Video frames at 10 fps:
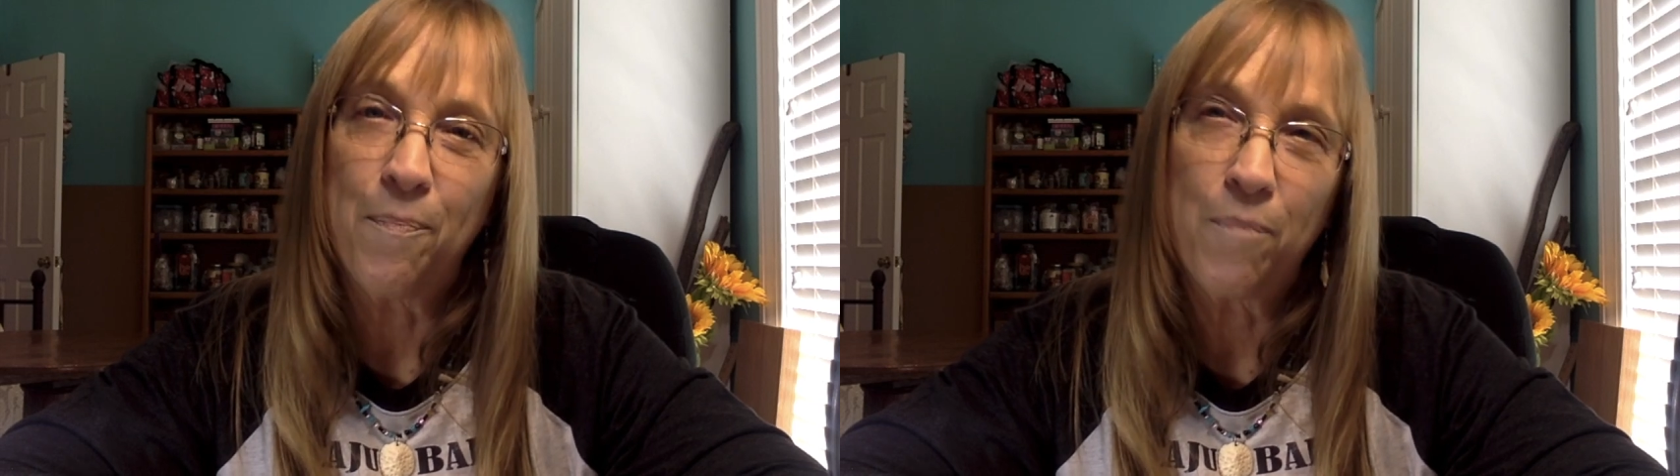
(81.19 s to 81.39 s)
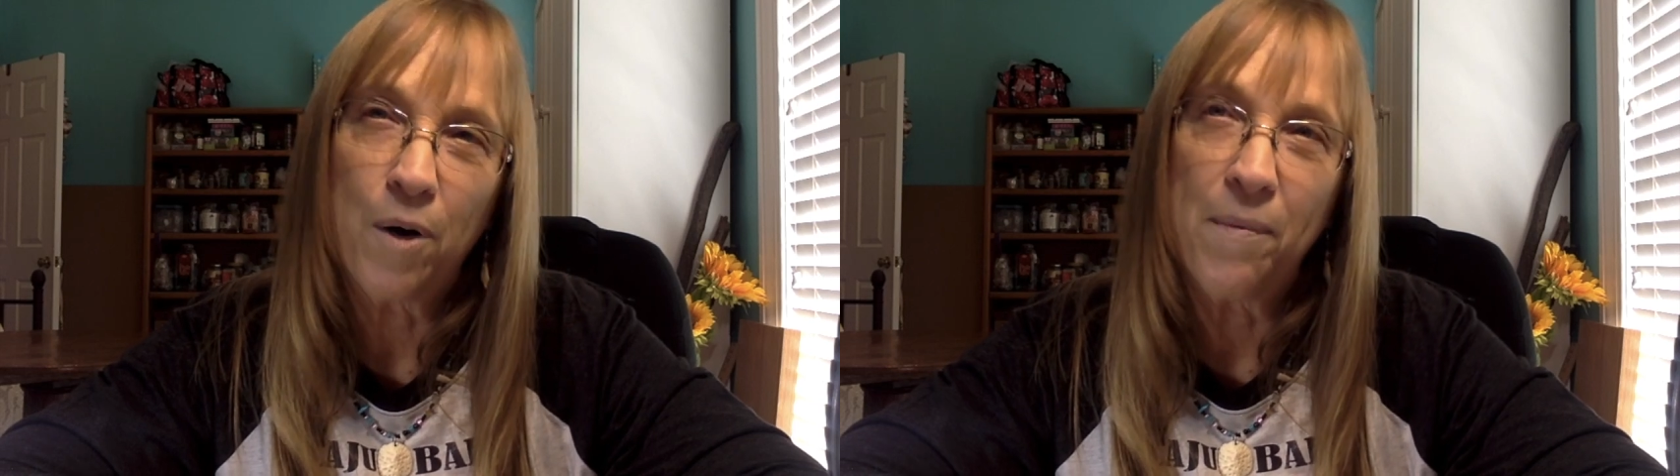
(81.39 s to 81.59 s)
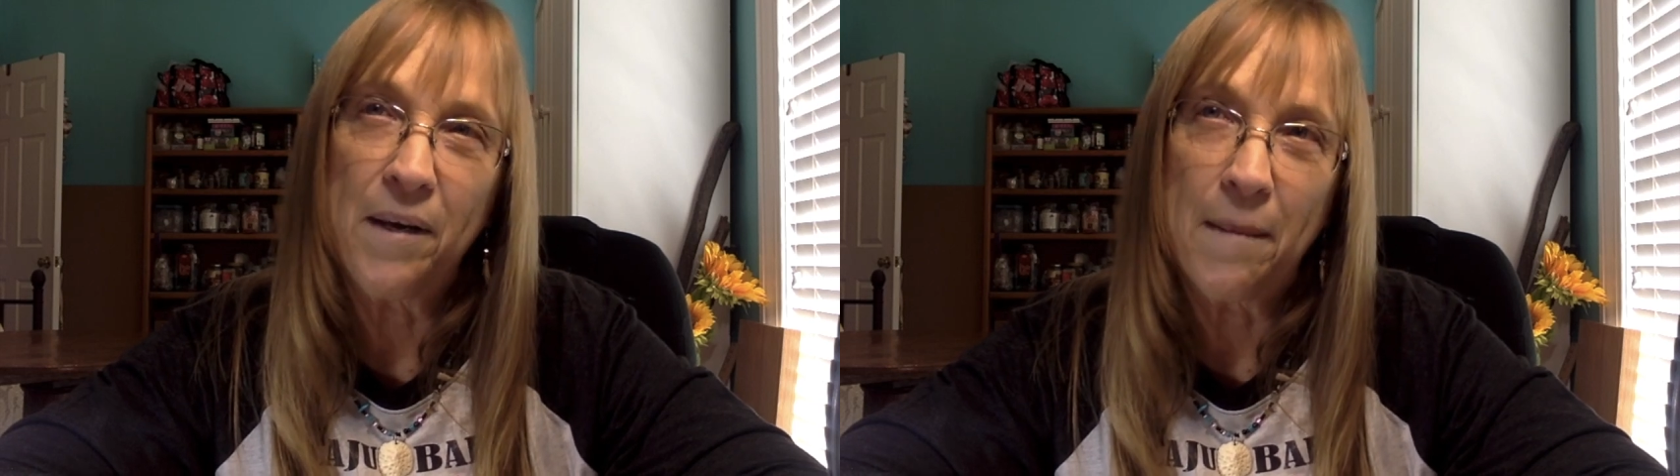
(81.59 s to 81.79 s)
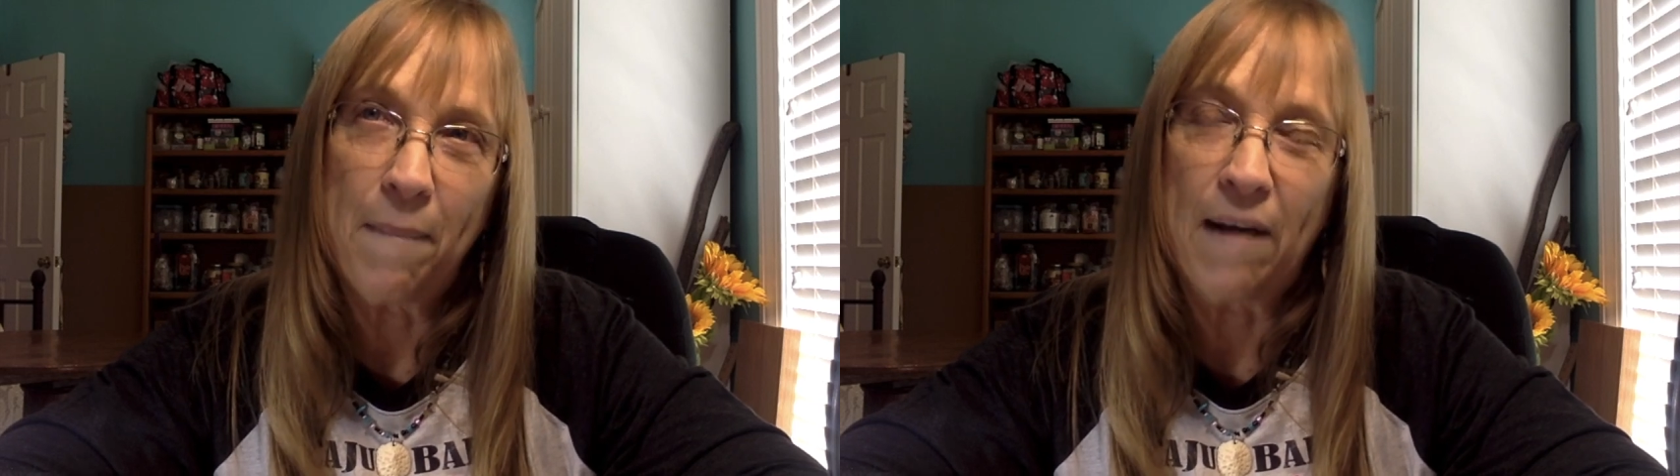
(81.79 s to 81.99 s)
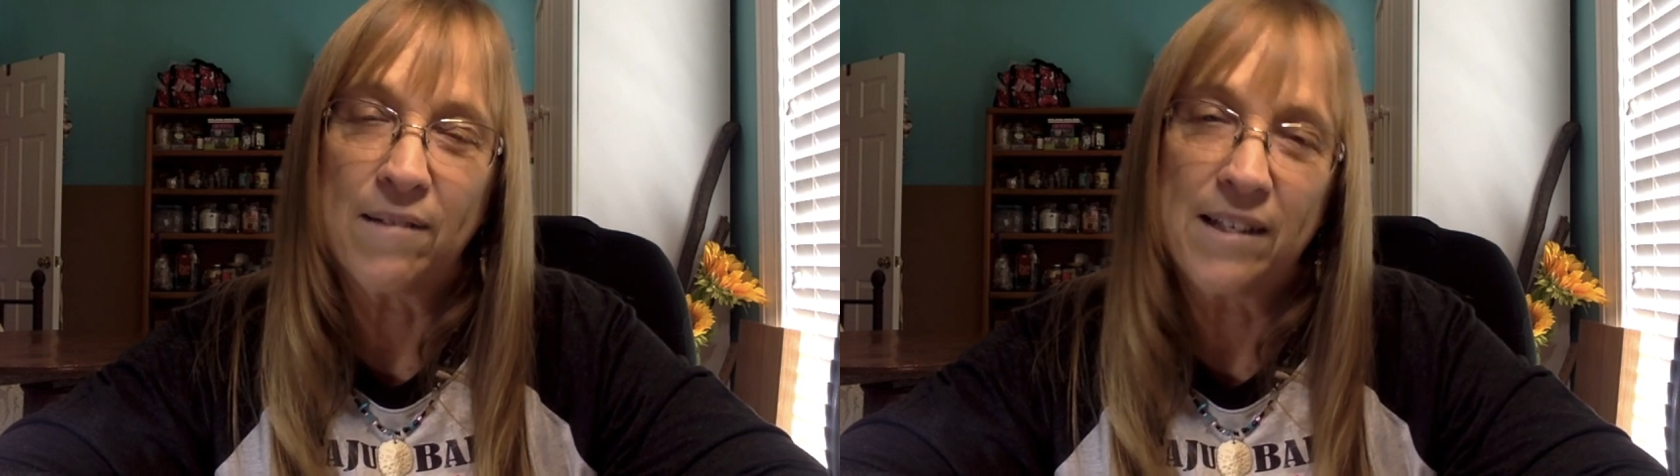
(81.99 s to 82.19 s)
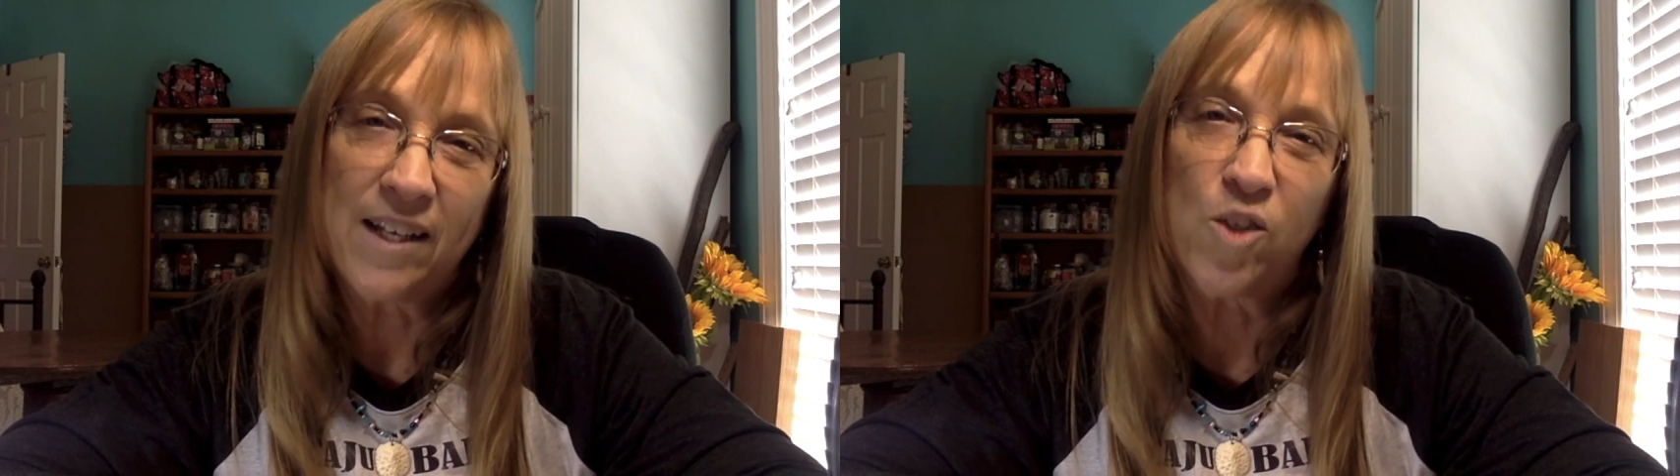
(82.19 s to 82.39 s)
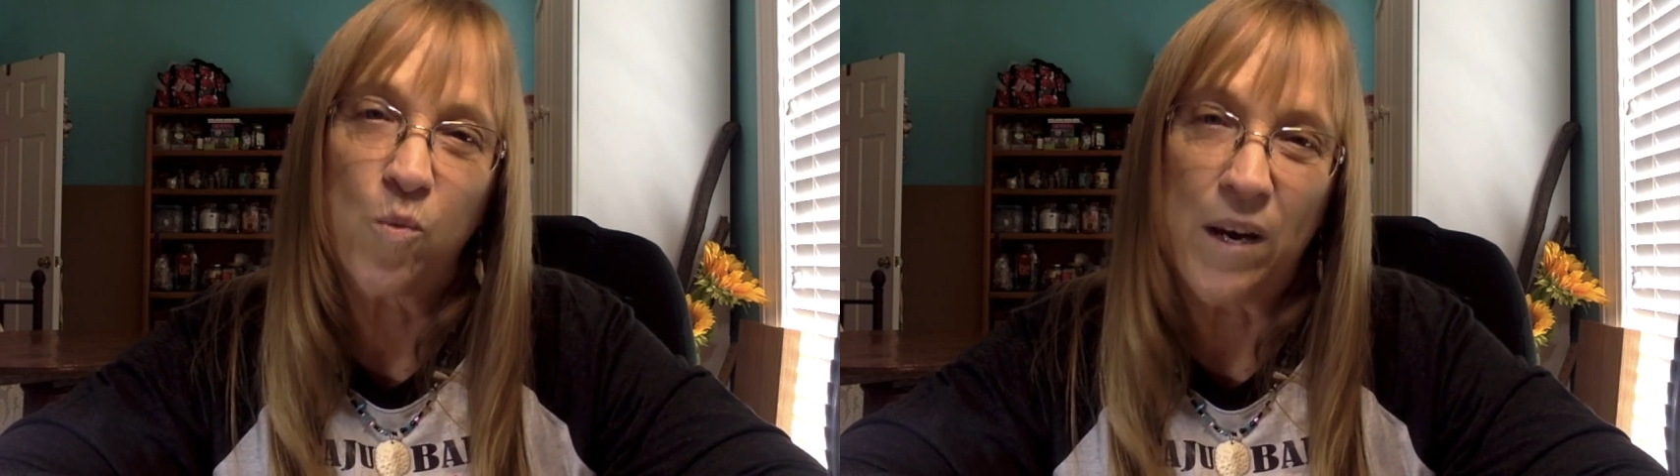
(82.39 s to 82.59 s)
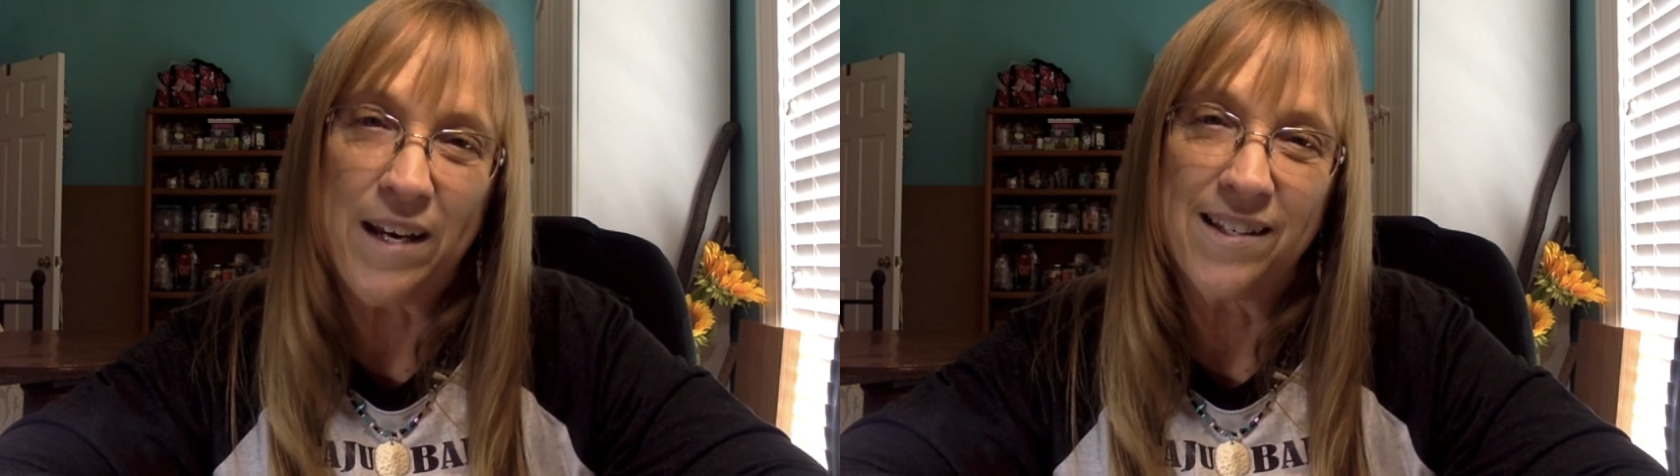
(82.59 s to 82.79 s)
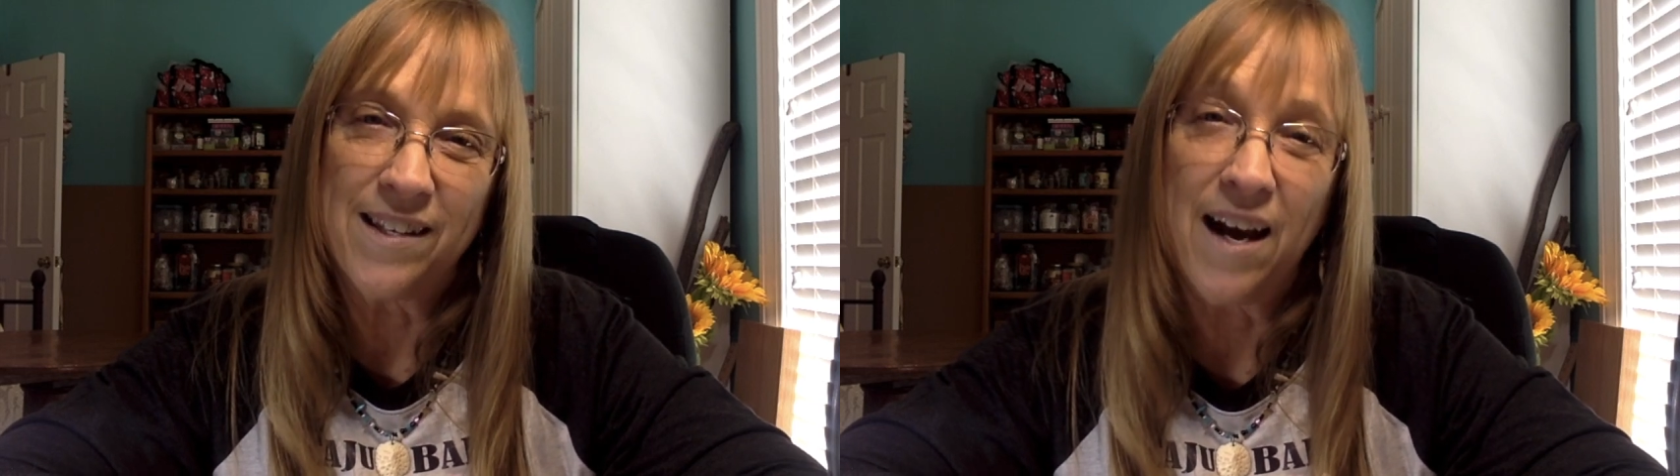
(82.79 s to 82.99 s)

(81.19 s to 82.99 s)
probably in about 6 weeks.